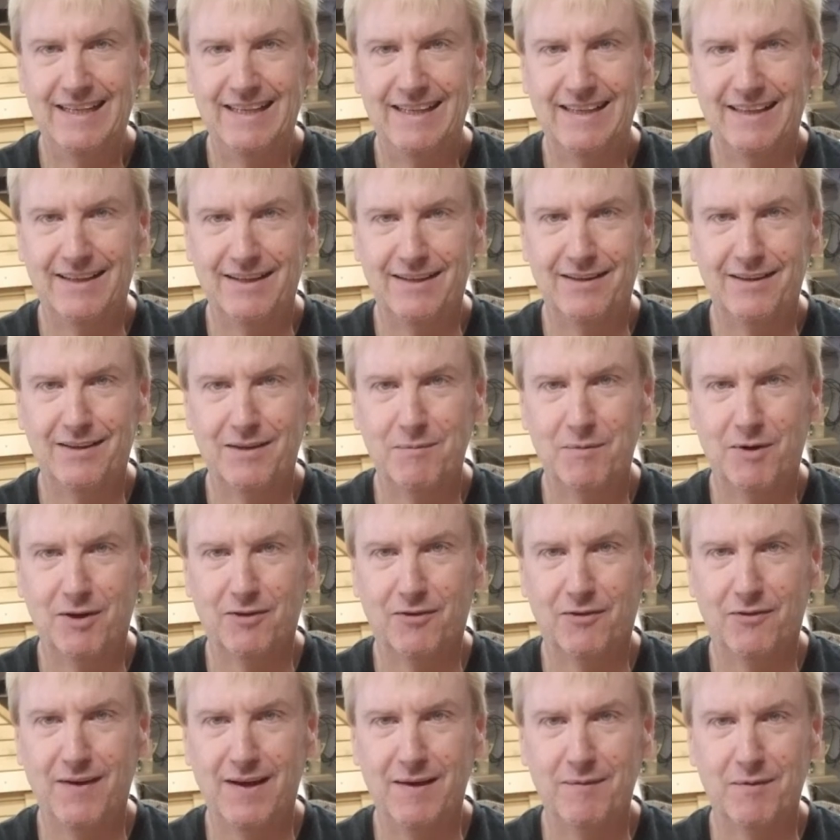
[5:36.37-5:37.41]
the
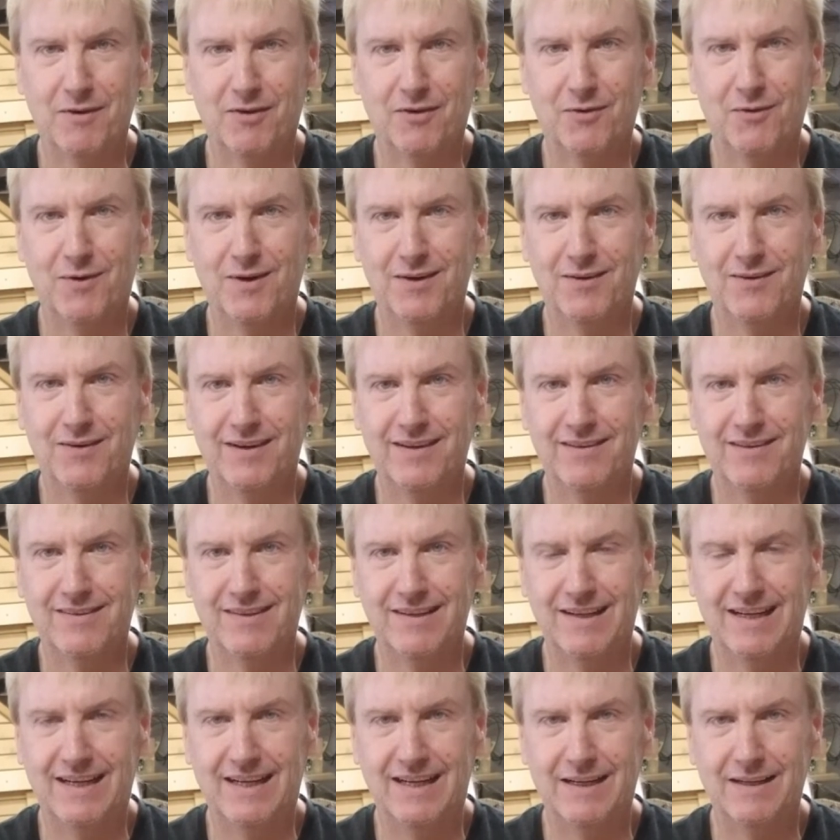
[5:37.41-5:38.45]
most famous one was
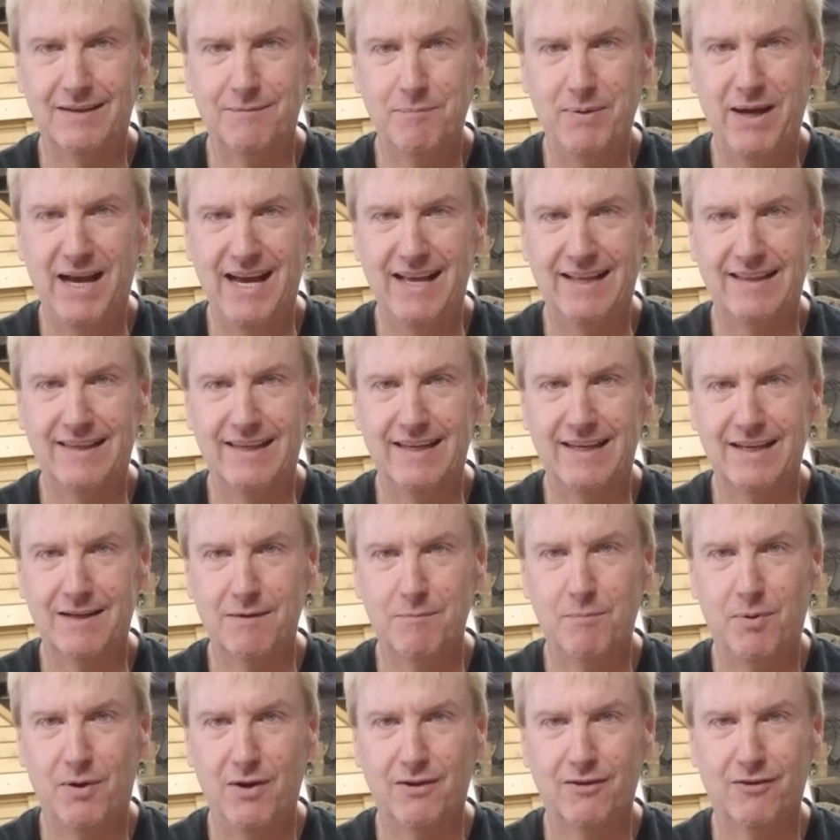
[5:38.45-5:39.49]
patenting
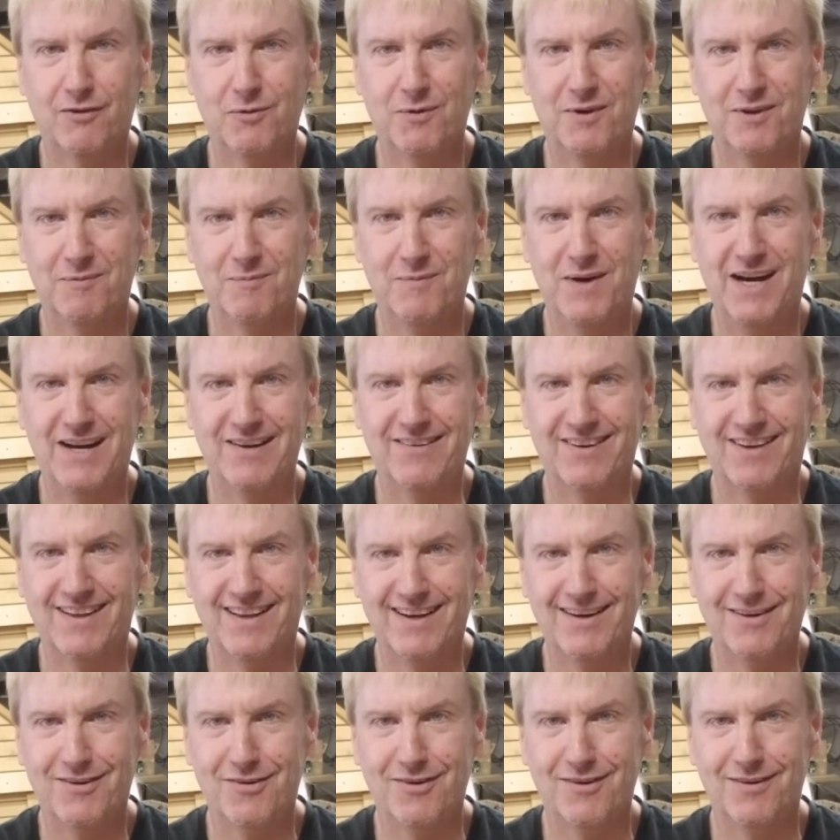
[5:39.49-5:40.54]
pulse width
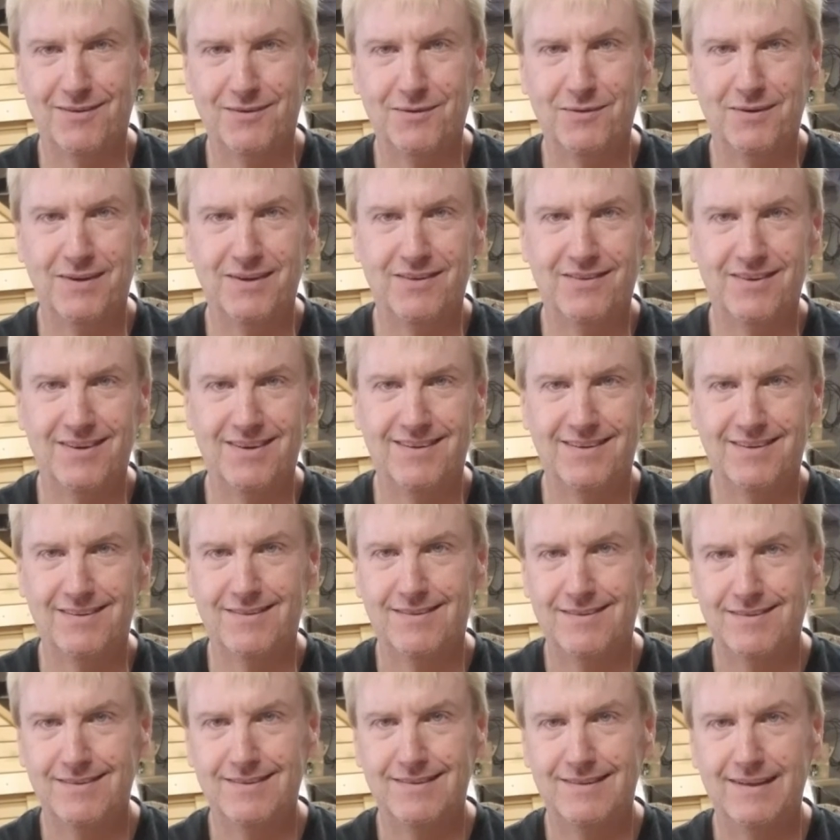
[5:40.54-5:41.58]
modulation, which
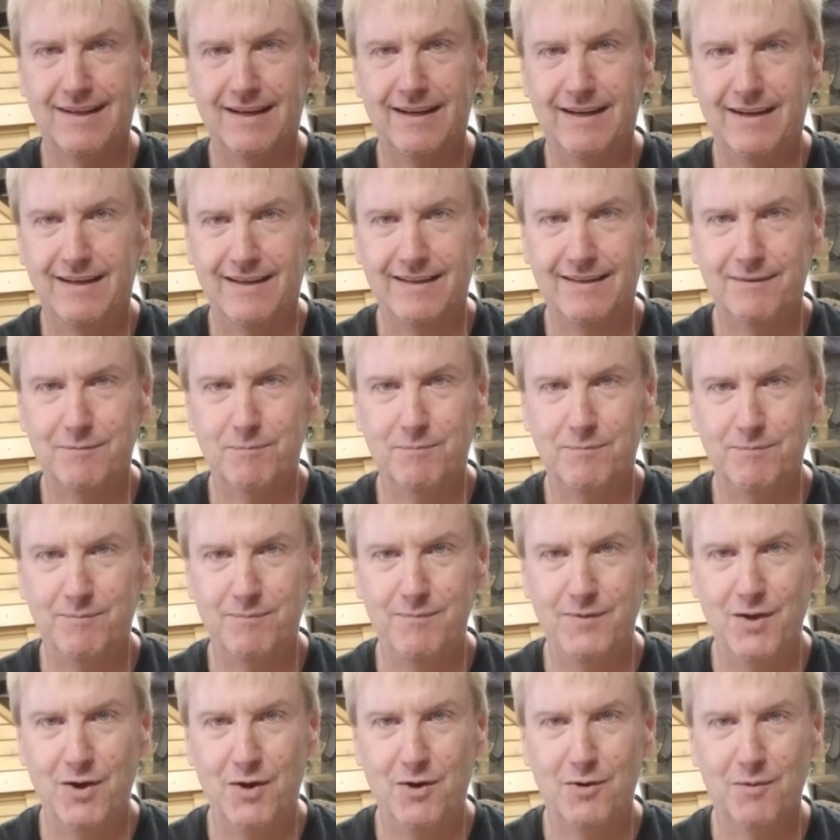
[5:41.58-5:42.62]
is
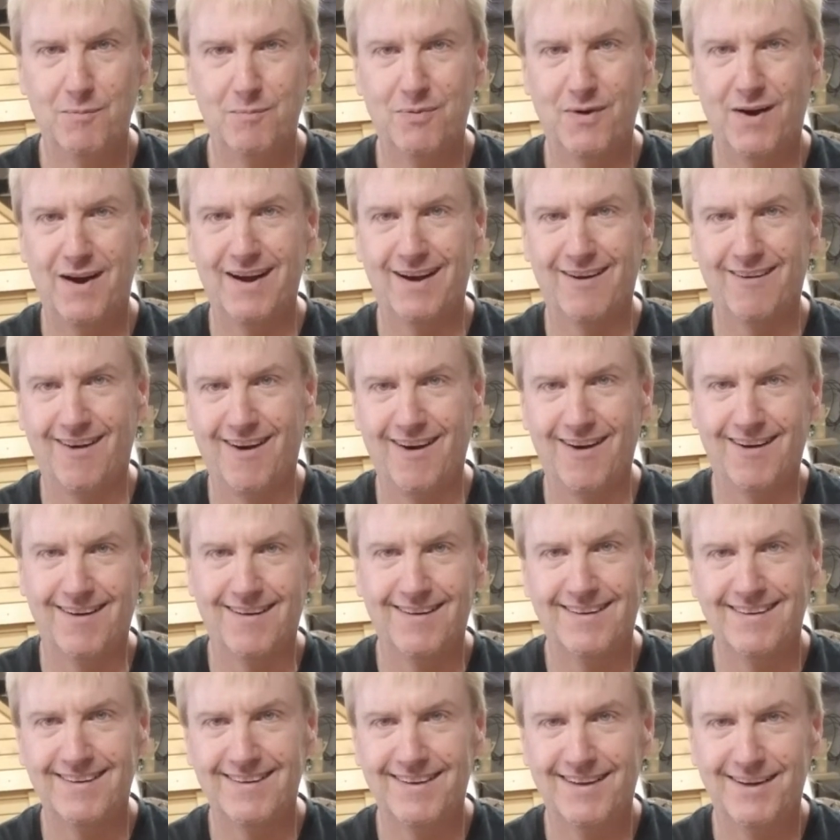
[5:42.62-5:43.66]
known prior
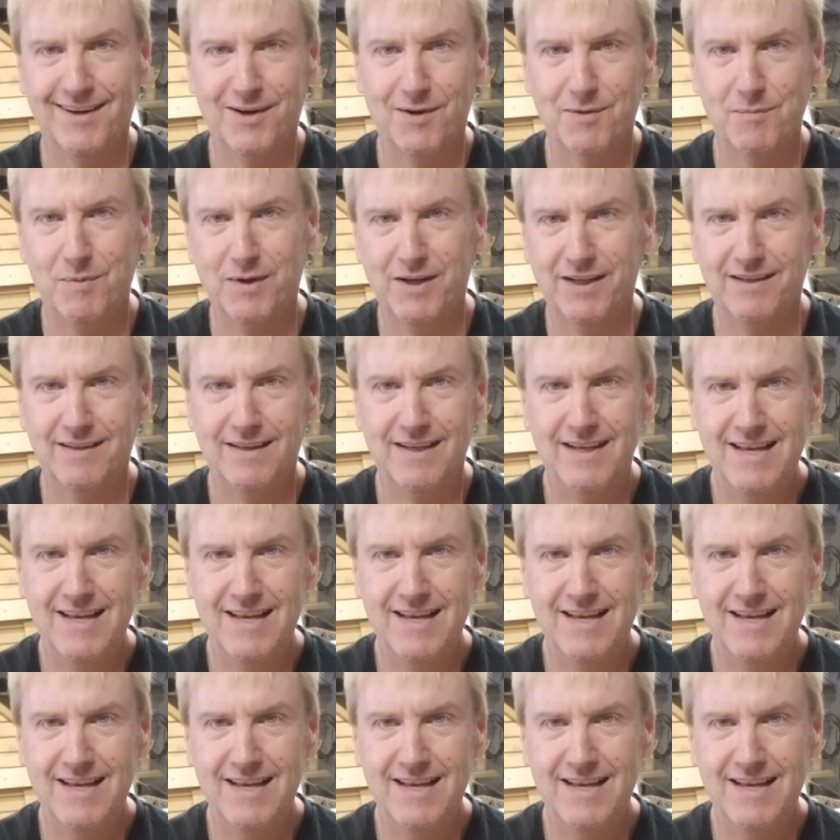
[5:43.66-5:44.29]
art, But